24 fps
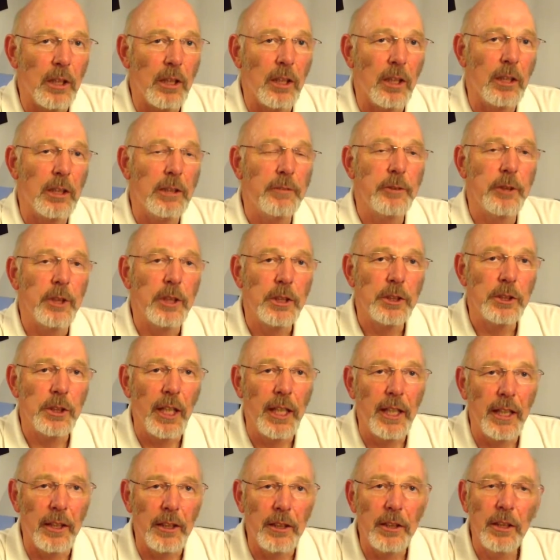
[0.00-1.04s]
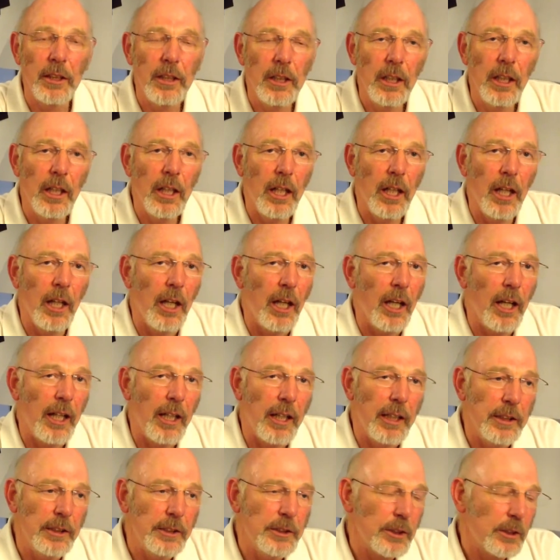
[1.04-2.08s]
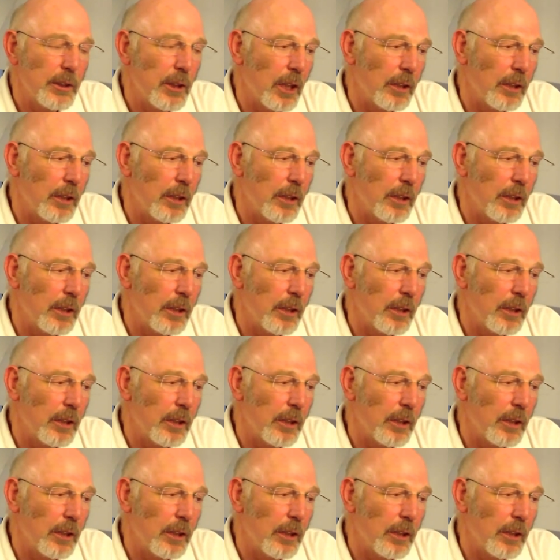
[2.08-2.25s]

I live in a town, and